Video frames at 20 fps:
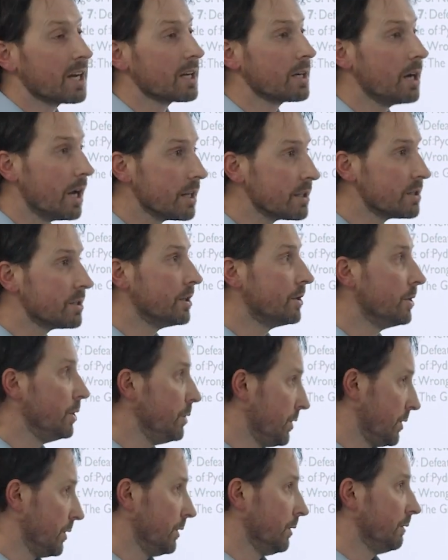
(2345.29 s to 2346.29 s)

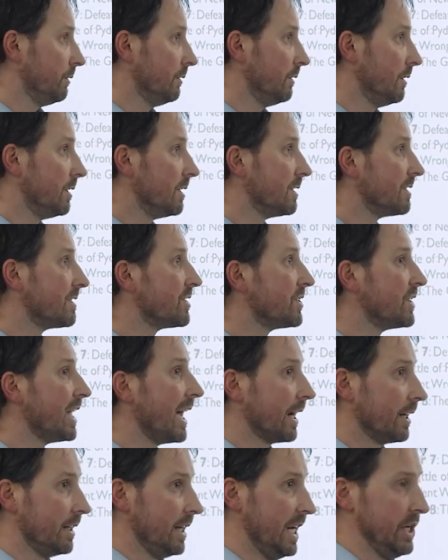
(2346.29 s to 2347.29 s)
Constitutional
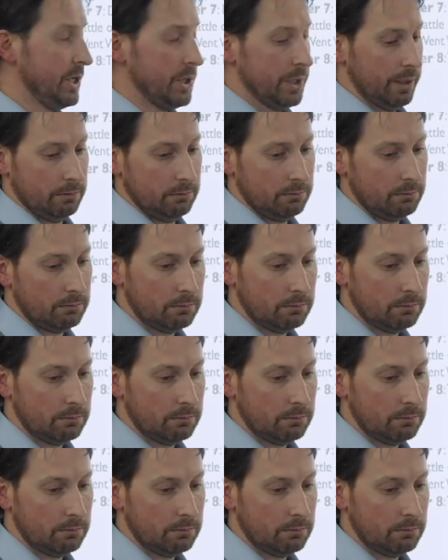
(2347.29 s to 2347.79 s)
stagnation.